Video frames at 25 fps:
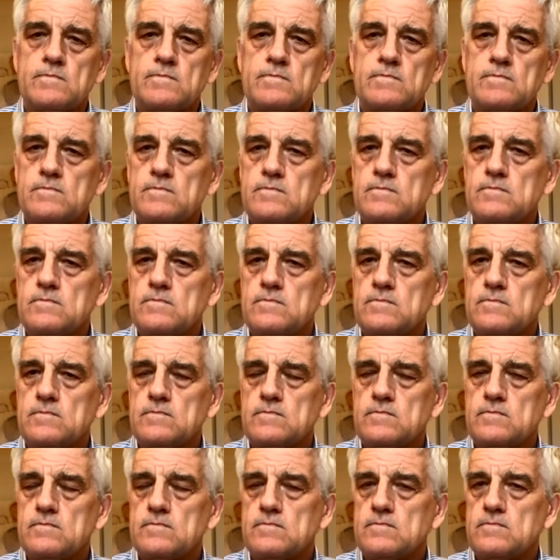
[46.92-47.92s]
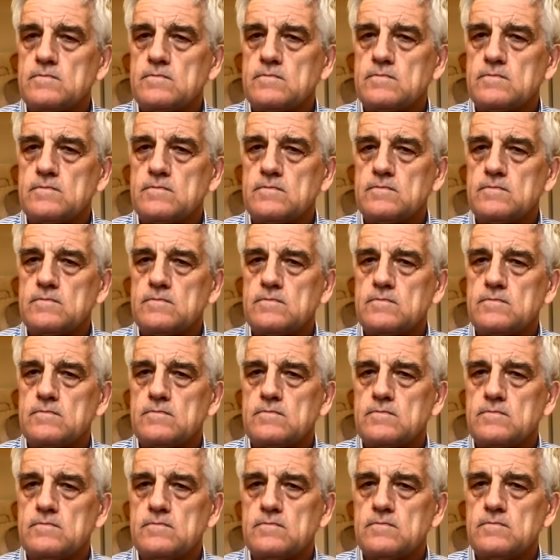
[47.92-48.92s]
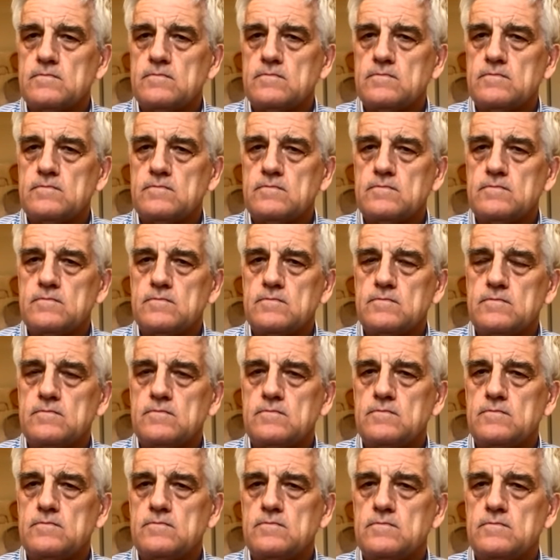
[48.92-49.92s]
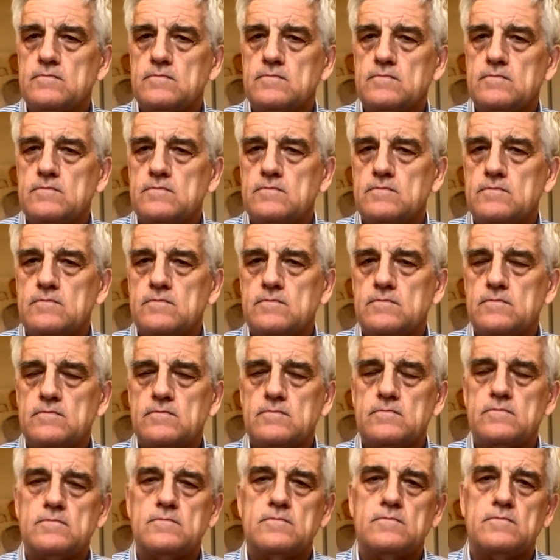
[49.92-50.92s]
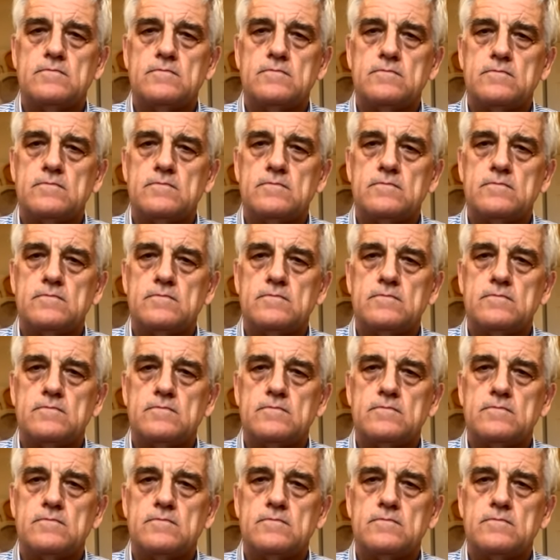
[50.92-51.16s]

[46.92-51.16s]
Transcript: (not speaking)